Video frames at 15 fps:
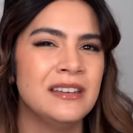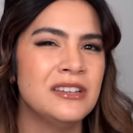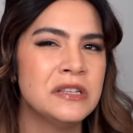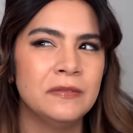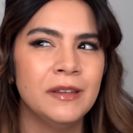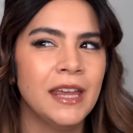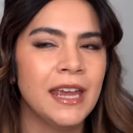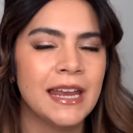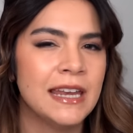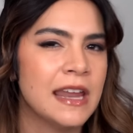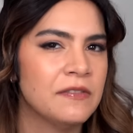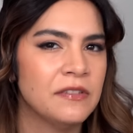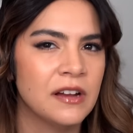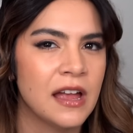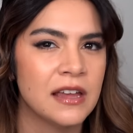I just feel like I
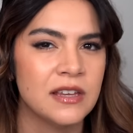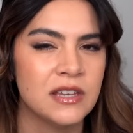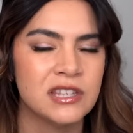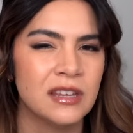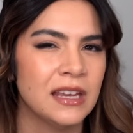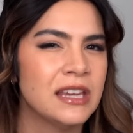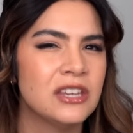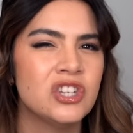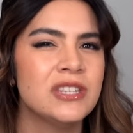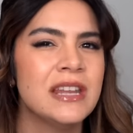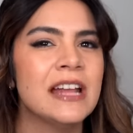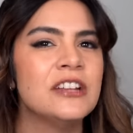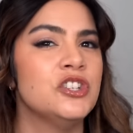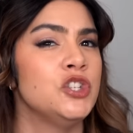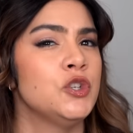never got used to it. Like, it's just
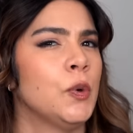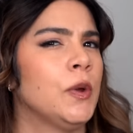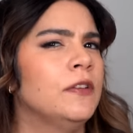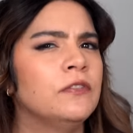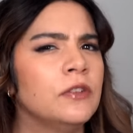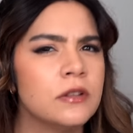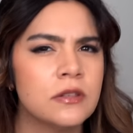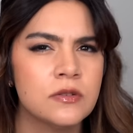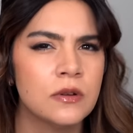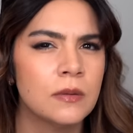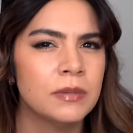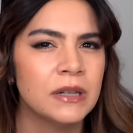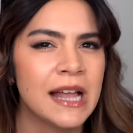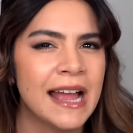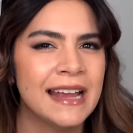not joyful to
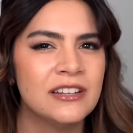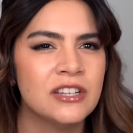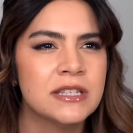apply.